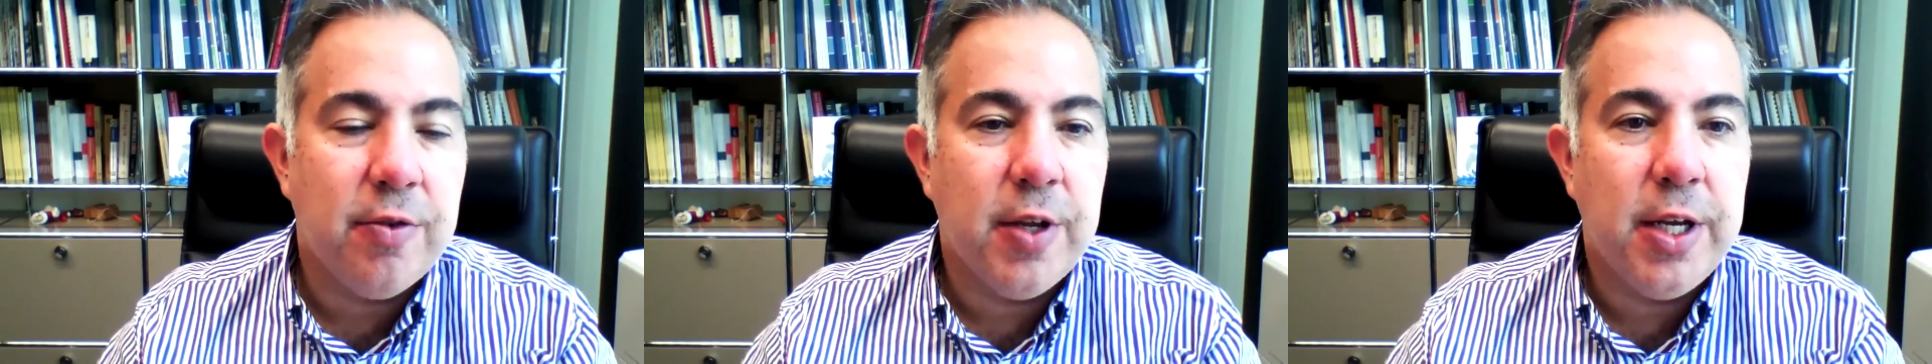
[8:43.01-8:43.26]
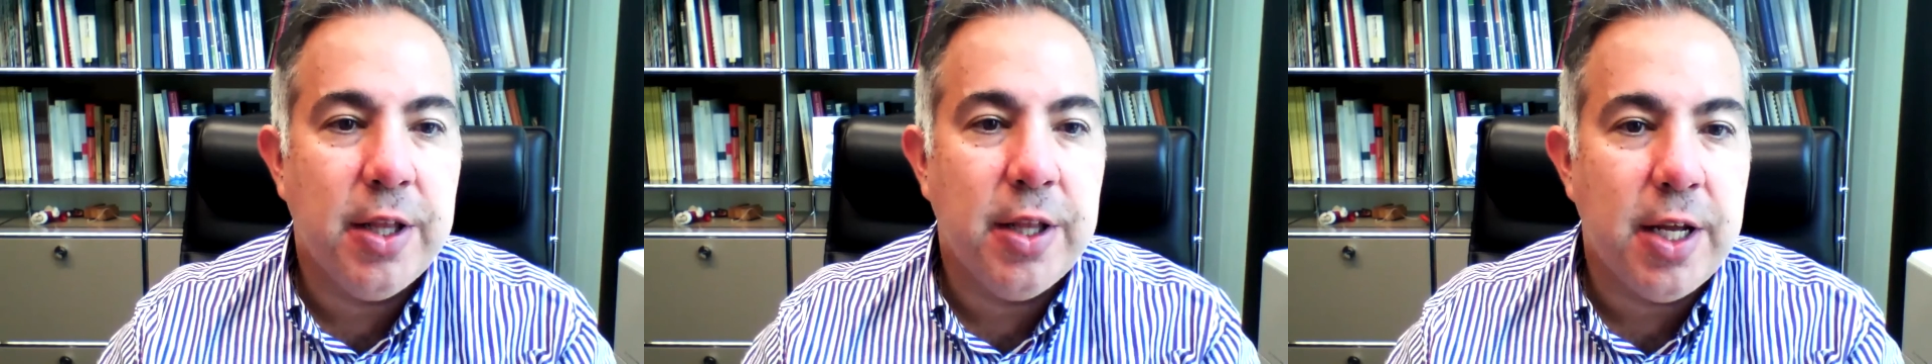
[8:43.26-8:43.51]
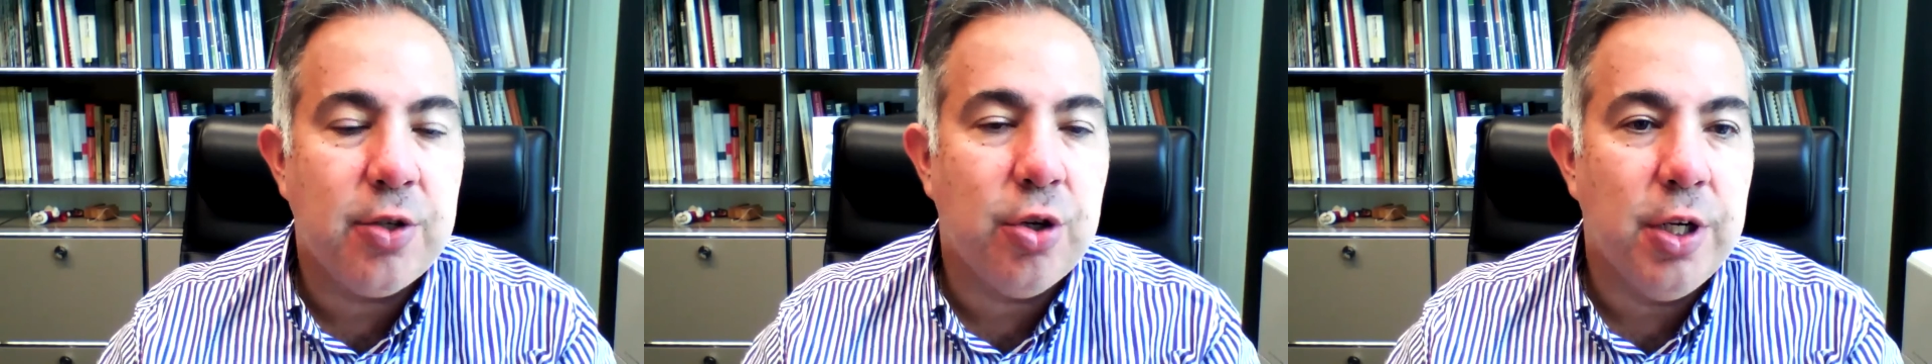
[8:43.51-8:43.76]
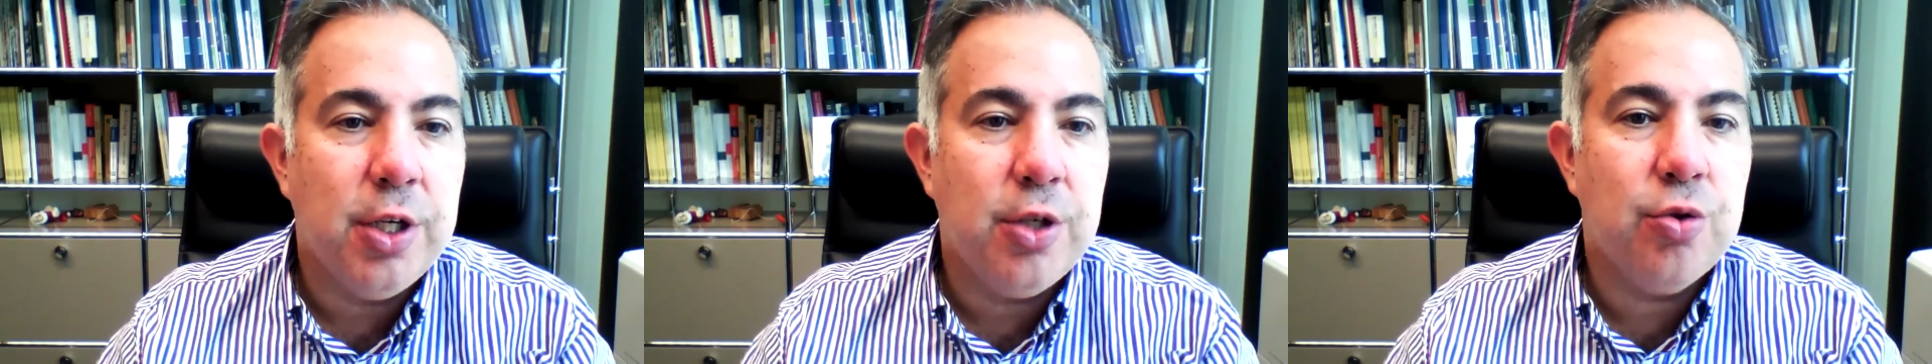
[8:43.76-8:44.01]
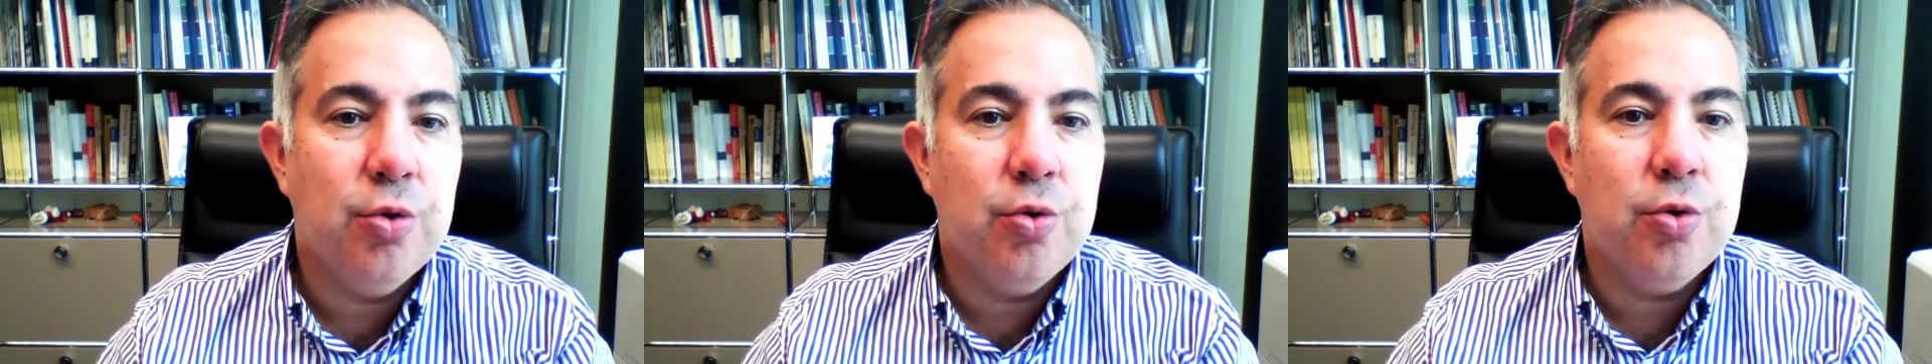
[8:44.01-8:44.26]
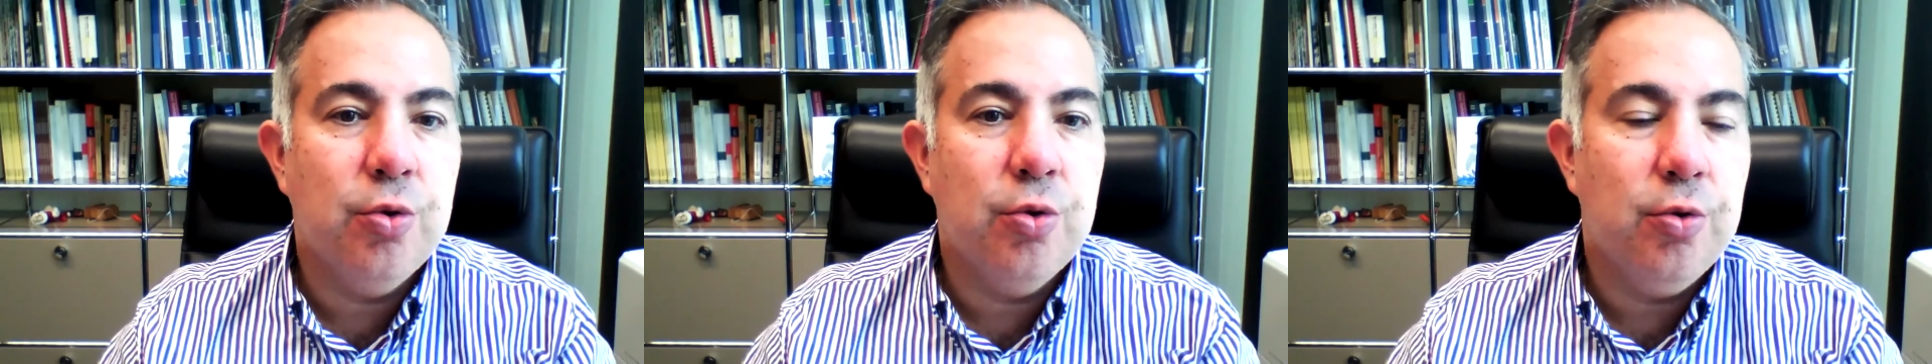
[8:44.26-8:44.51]
the intention is
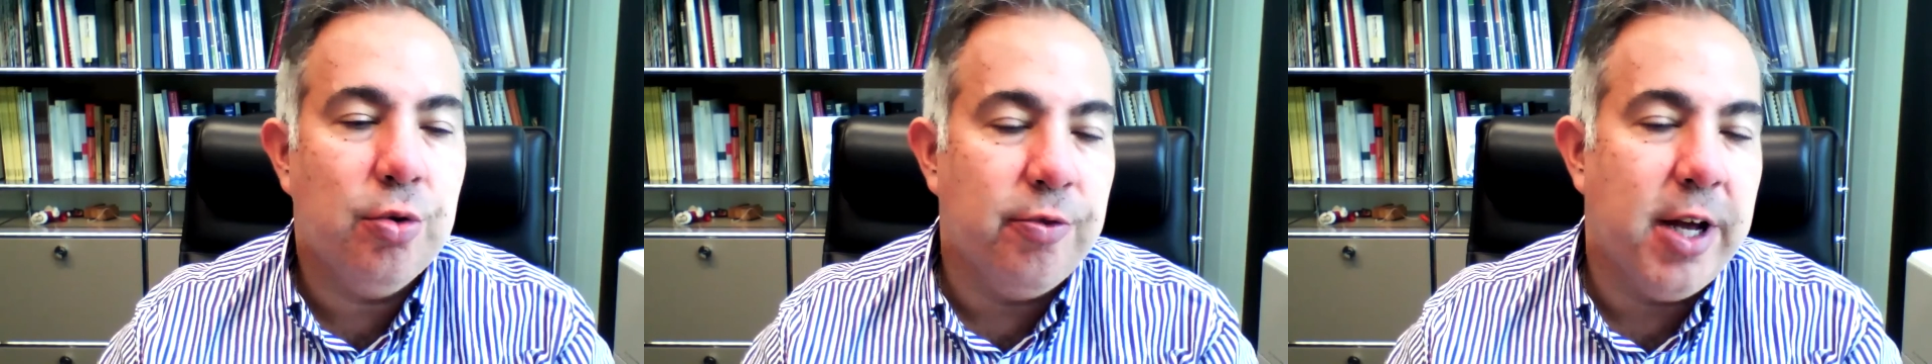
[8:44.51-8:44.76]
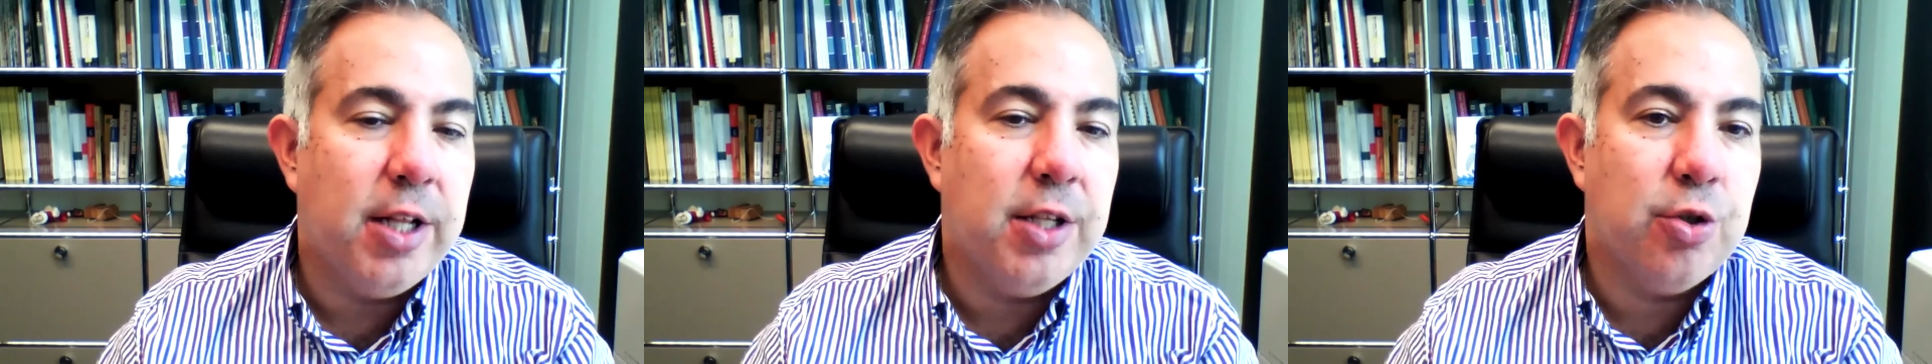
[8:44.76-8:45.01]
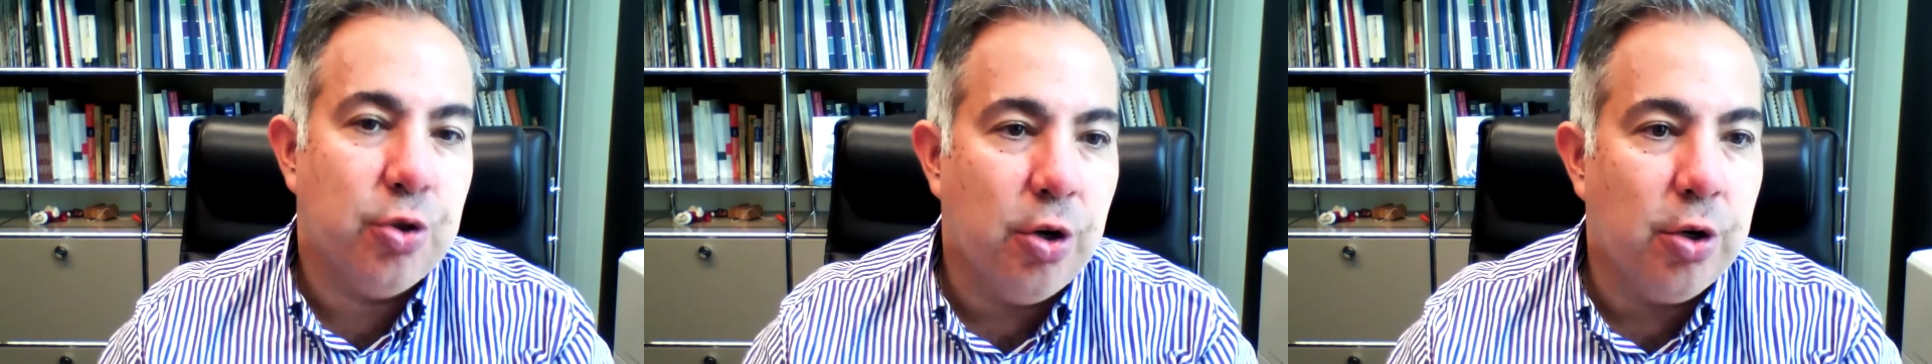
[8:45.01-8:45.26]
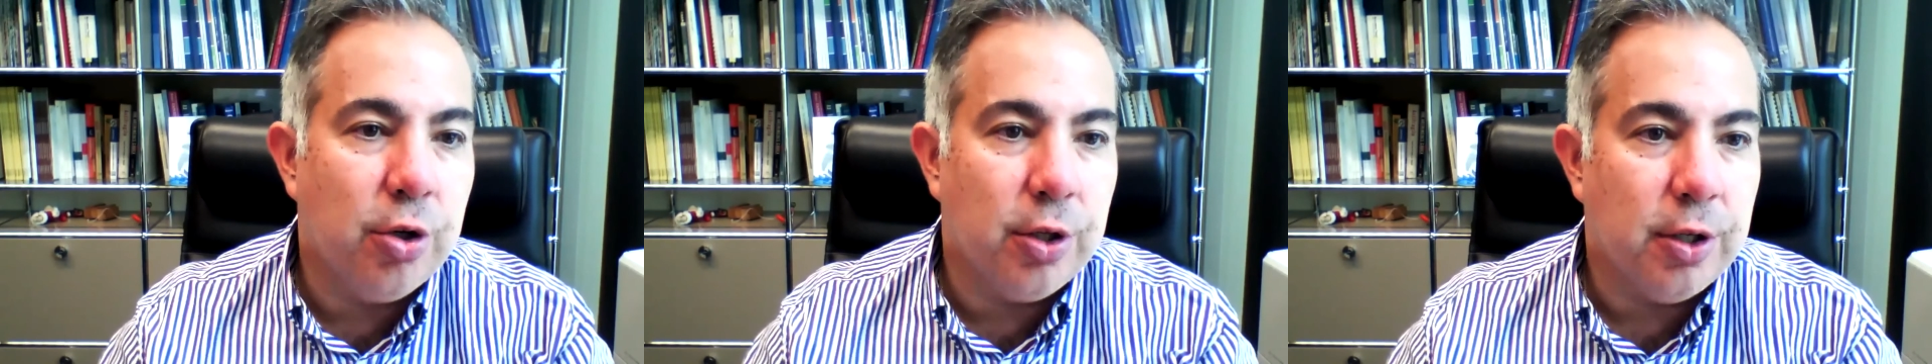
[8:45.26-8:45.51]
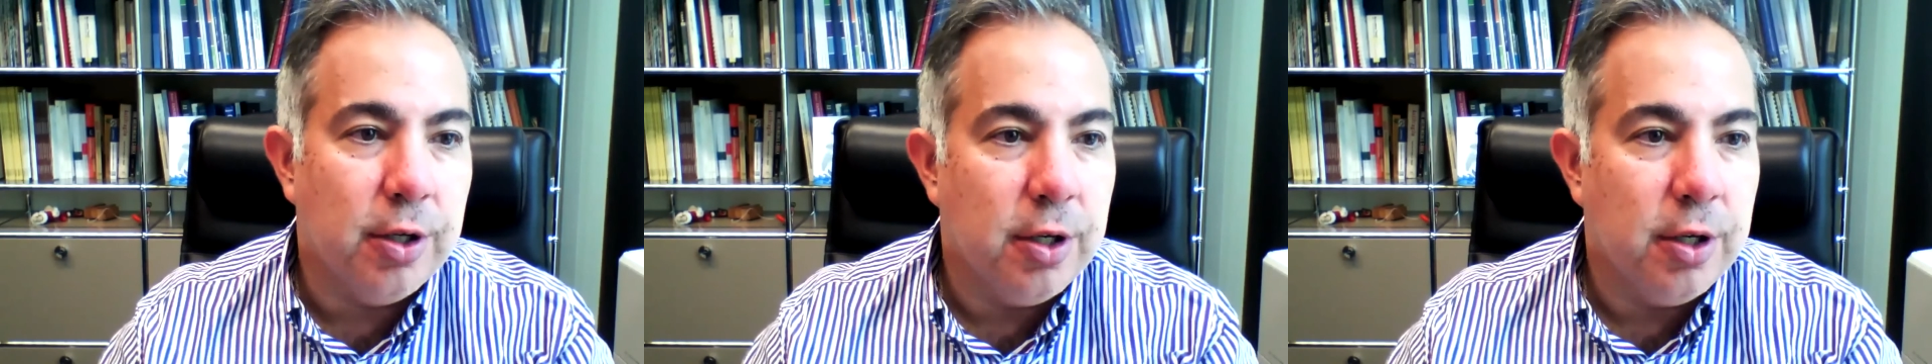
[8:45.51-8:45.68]
to fund short